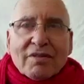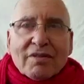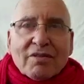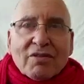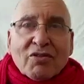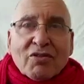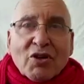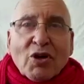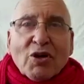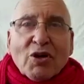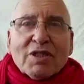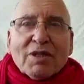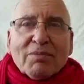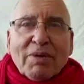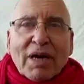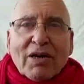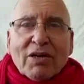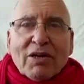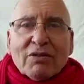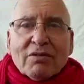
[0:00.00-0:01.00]
Thought
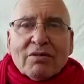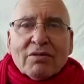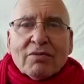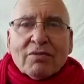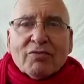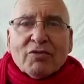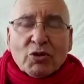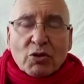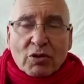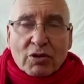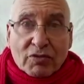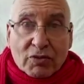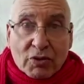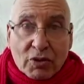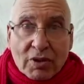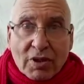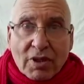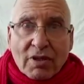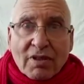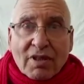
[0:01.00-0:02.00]
about photography.
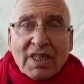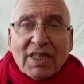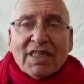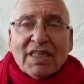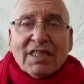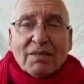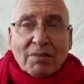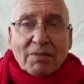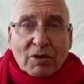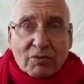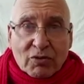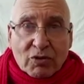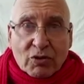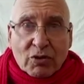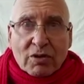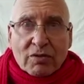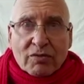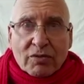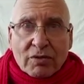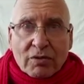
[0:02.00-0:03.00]
Okay, thinking about
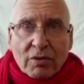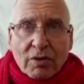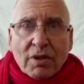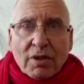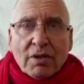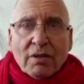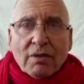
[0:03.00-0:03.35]
photography. Okay.